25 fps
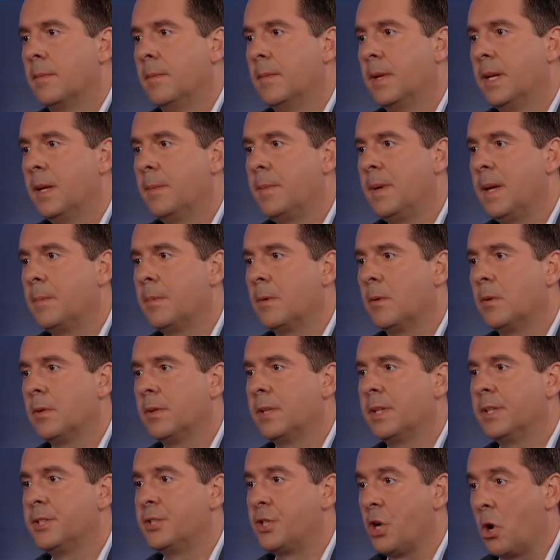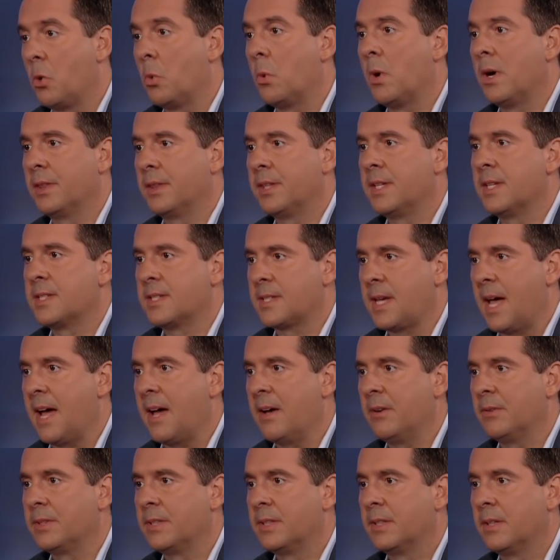many people that don't want this
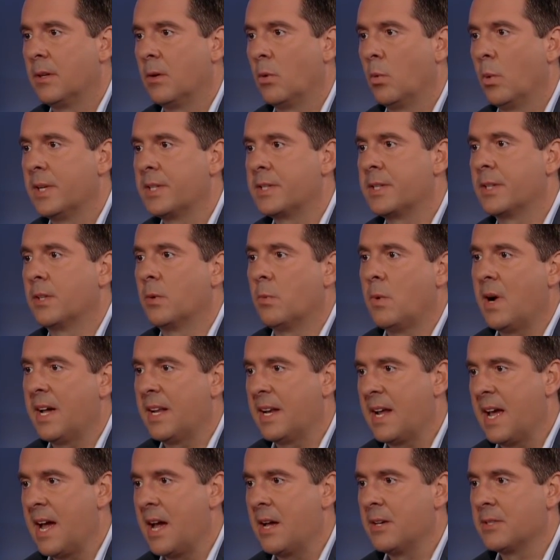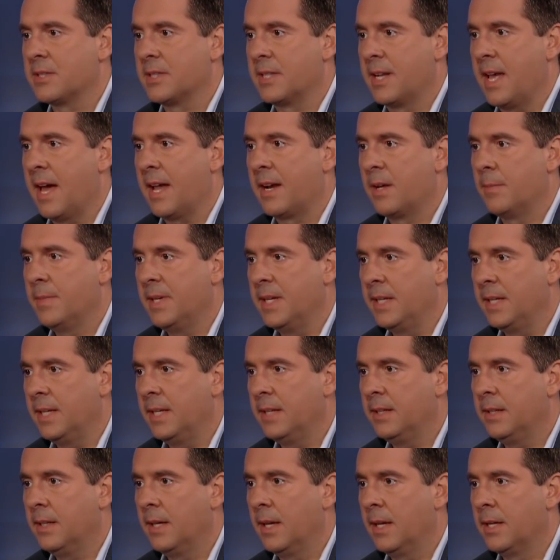out went to the White House and had a
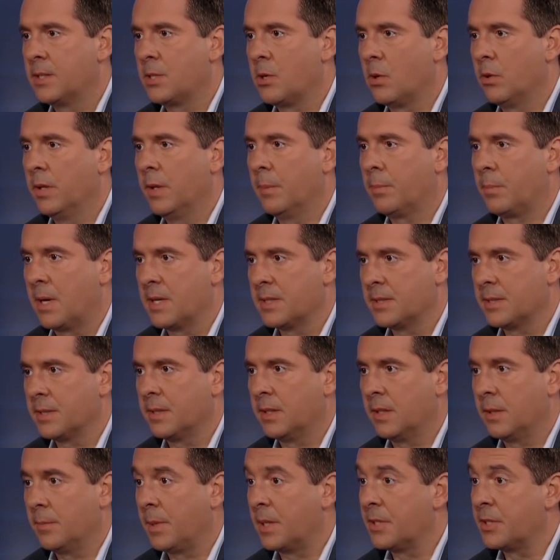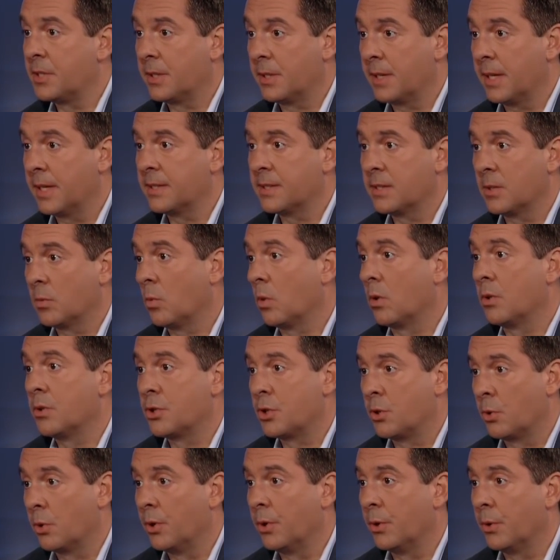meeting and told the president a bunch of things that weren't
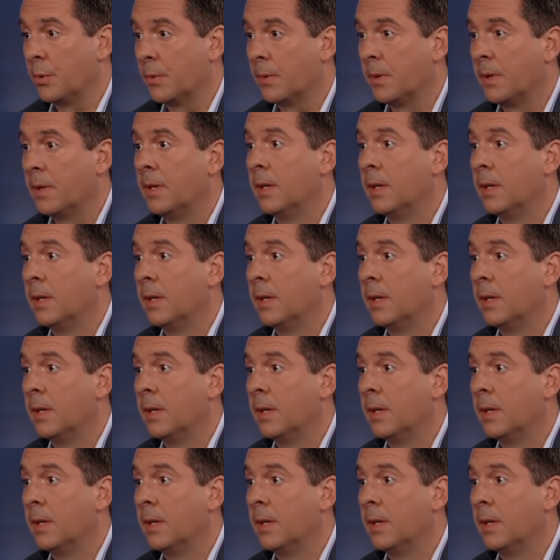true,